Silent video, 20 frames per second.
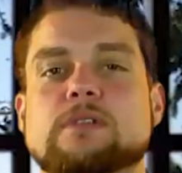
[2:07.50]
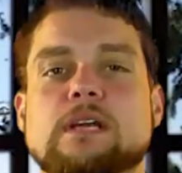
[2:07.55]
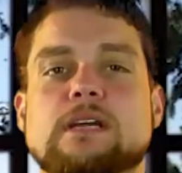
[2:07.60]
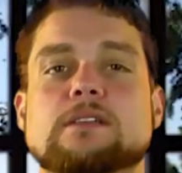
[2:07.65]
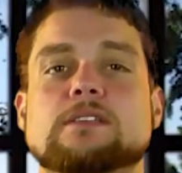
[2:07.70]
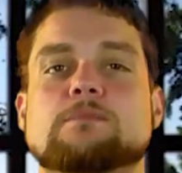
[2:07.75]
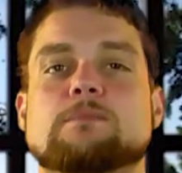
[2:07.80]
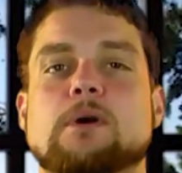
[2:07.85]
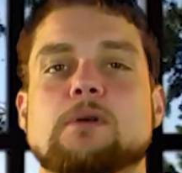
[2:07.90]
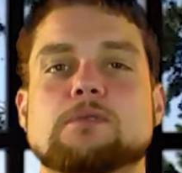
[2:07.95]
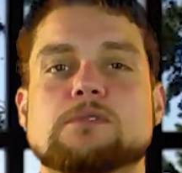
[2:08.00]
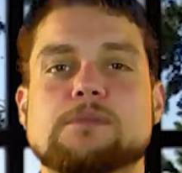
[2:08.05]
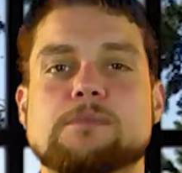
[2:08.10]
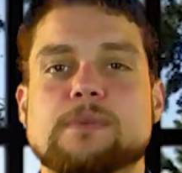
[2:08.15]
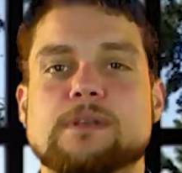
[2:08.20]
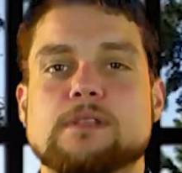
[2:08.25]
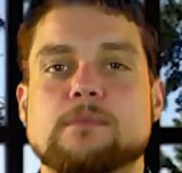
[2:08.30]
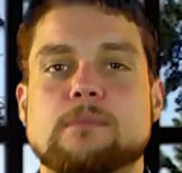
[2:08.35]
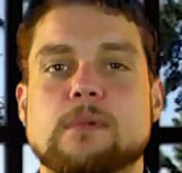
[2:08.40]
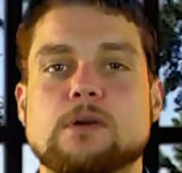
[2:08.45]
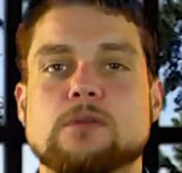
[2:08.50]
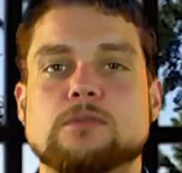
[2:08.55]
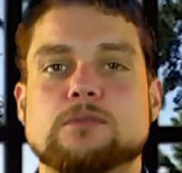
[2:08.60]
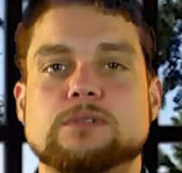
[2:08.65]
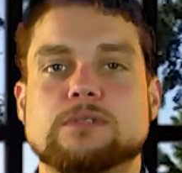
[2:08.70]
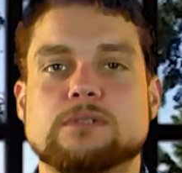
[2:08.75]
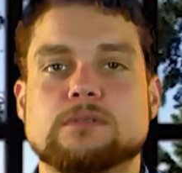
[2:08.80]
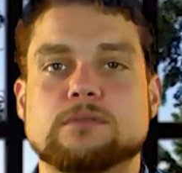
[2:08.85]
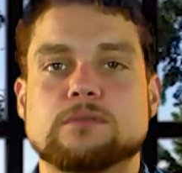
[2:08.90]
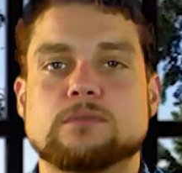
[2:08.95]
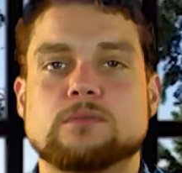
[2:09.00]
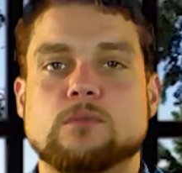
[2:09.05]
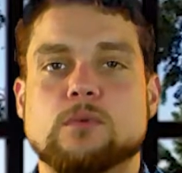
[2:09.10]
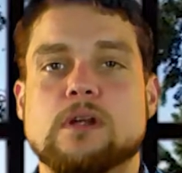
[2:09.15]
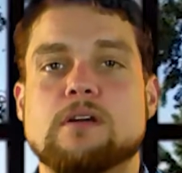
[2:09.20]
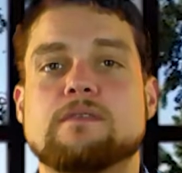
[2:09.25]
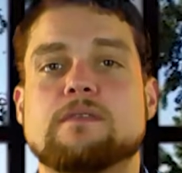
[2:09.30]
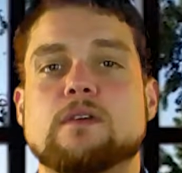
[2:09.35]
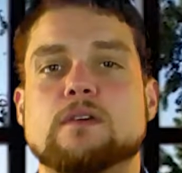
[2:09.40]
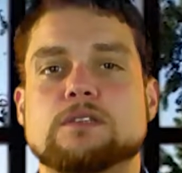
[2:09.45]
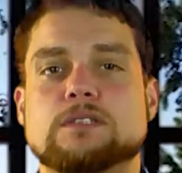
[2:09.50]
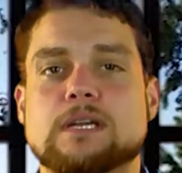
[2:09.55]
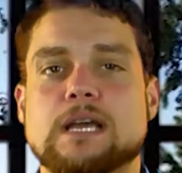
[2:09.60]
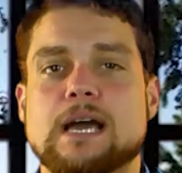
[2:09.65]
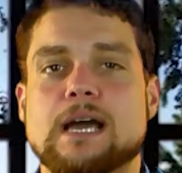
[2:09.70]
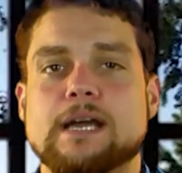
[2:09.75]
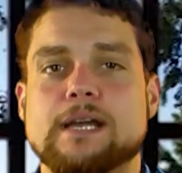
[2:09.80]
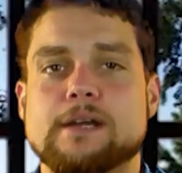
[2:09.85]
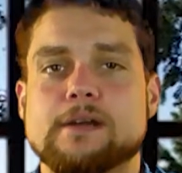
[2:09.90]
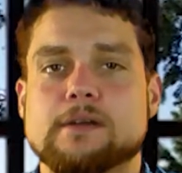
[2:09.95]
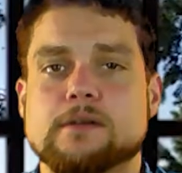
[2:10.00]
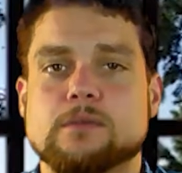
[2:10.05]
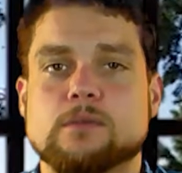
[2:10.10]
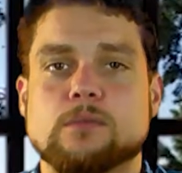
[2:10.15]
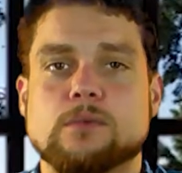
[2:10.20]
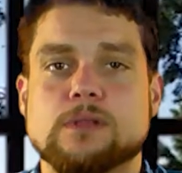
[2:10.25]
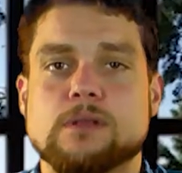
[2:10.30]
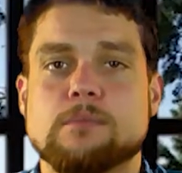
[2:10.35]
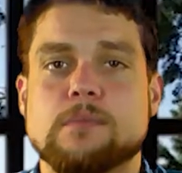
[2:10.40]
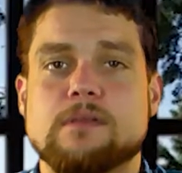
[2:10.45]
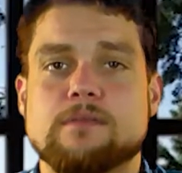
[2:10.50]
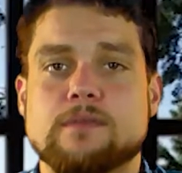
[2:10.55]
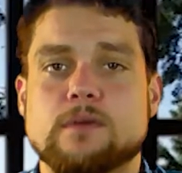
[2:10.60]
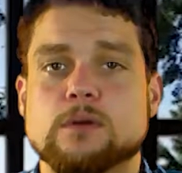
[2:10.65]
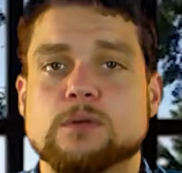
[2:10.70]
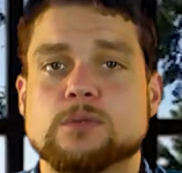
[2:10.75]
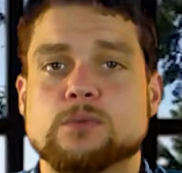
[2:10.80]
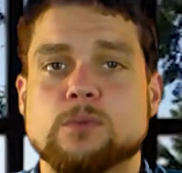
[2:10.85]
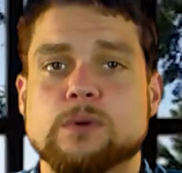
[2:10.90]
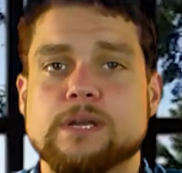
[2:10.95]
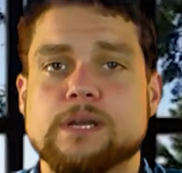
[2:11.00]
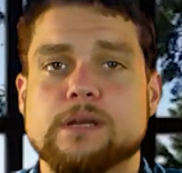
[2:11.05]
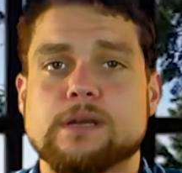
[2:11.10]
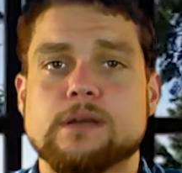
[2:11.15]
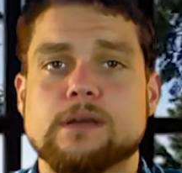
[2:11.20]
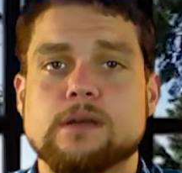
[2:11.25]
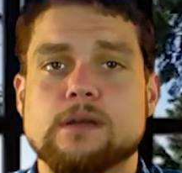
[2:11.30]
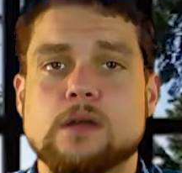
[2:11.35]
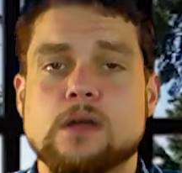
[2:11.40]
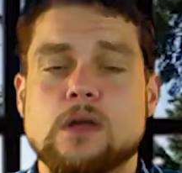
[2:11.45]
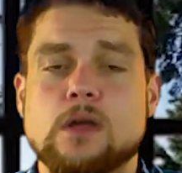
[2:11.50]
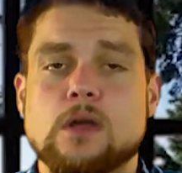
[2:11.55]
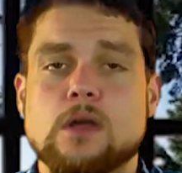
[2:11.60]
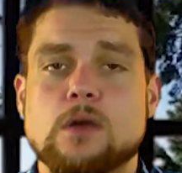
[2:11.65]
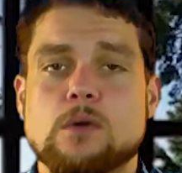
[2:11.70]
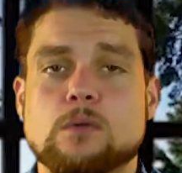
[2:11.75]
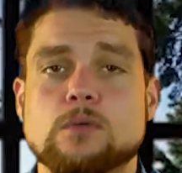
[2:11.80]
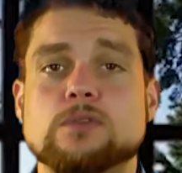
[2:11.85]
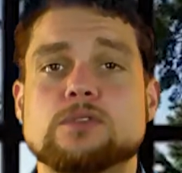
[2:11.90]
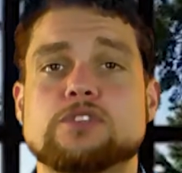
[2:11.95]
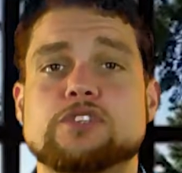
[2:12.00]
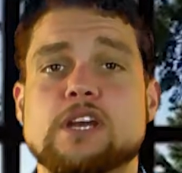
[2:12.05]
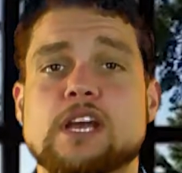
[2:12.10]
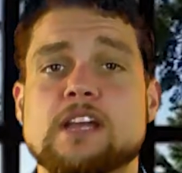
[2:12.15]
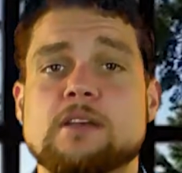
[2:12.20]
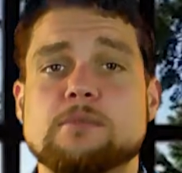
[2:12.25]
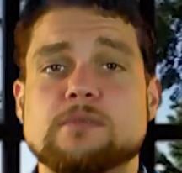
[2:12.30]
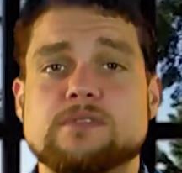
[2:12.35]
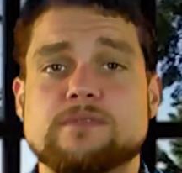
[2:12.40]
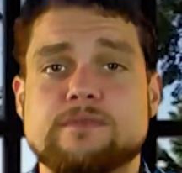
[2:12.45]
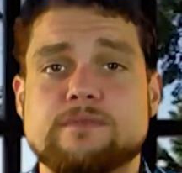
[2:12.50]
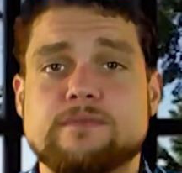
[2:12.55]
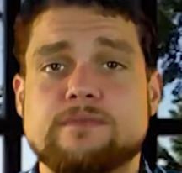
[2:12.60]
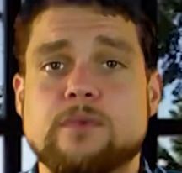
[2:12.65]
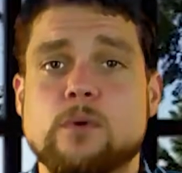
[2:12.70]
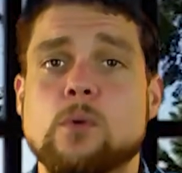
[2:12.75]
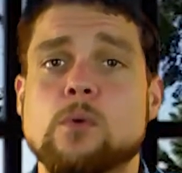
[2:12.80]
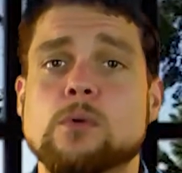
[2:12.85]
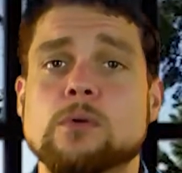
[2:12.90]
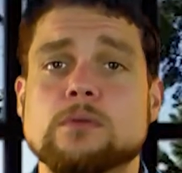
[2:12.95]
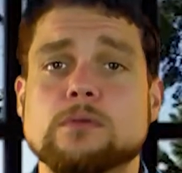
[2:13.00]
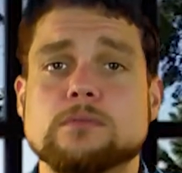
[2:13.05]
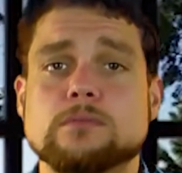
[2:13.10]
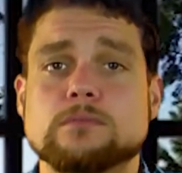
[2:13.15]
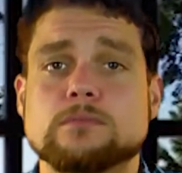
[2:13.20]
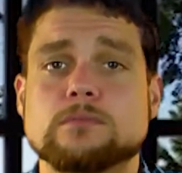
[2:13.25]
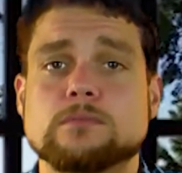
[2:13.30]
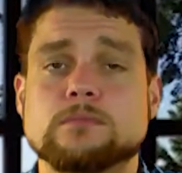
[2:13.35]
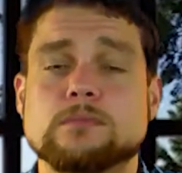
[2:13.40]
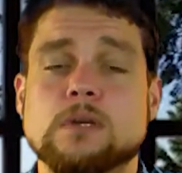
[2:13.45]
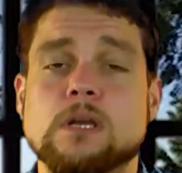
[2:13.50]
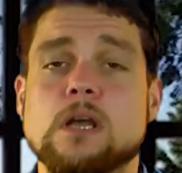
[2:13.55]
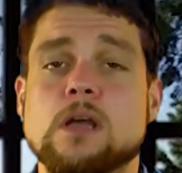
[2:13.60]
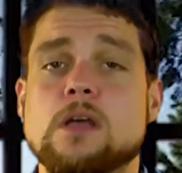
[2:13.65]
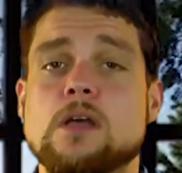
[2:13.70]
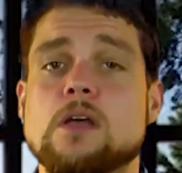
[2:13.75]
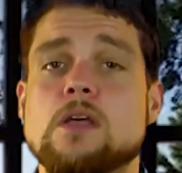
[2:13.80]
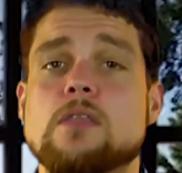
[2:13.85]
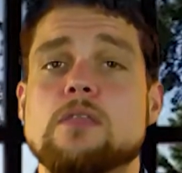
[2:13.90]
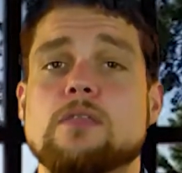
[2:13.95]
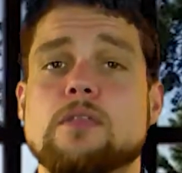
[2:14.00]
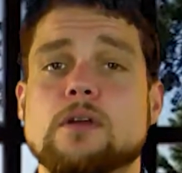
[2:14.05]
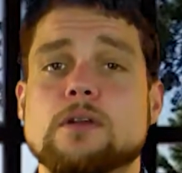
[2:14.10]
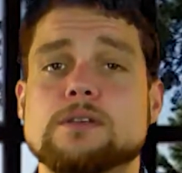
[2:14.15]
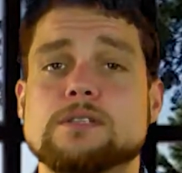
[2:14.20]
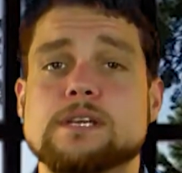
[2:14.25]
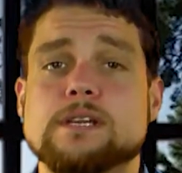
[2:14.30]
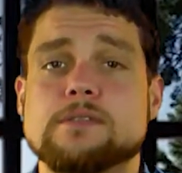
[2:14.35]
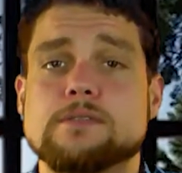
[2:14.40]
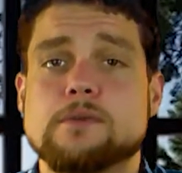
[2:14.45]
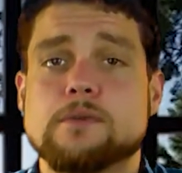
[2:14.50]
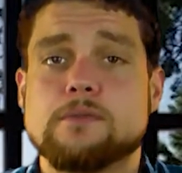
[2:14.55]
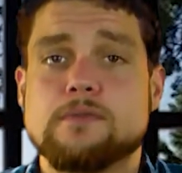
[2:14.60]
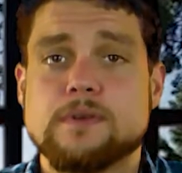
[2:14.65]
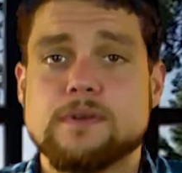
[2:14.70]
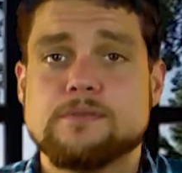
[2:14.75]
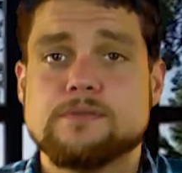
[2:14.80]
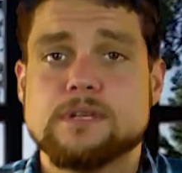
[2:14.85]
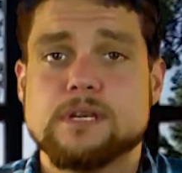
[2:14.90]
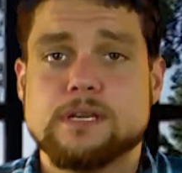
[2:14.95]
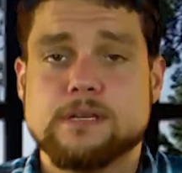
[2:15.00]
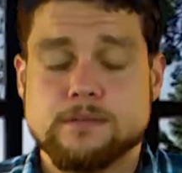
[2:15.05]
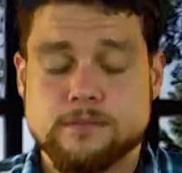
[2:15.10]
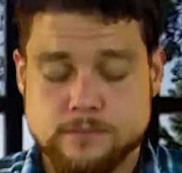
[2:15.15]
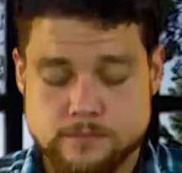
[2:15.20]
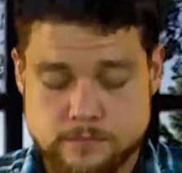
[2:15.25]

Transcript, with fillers: that spoke to me the most when I first got here within my first week was James 4 13 through 15.